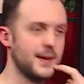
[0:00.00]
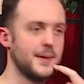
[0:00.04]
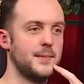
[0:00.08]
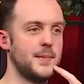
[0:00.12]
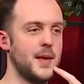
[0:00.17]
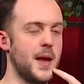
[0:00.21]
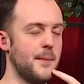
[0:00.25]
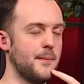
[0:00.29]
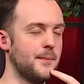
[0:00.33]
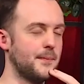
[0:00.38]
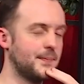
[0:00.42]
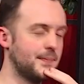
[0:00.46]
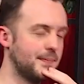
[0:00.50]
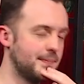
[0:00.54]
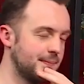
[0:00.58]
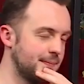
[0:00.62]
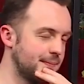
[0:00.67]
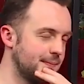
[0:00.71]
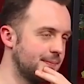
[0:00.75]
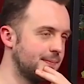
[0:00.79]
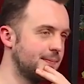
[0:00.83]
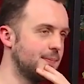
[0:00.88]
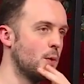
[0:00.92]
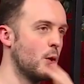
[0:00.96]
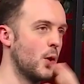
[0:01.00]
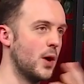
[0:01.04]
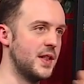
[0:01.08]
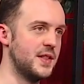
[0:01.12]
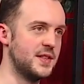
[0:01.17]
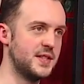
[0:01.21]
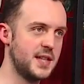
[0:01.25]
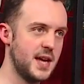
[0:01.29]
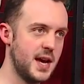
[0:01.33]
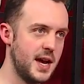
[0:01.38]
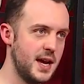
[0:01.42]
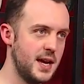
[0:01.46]
the more people you're
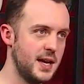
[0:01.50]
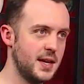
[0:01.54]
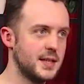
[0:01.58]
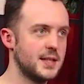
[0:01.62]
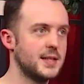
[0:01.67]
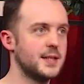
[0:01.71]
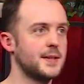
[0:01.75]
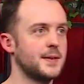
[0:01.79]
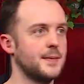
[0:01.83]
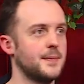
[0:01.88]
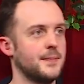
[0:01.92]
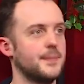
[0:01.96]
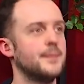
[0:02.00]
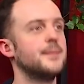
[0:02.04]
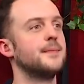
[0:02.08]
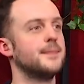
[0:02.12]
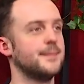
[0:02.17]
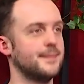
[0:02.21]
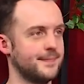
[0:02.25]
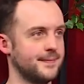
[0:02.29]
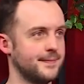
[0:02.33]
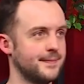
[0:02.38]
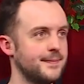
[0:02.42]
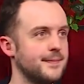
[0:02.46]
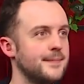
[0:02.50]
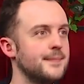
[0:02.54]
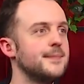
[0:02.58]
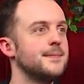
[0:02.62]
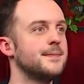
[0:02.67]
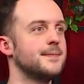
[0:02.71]
ultimately going to have running nodes,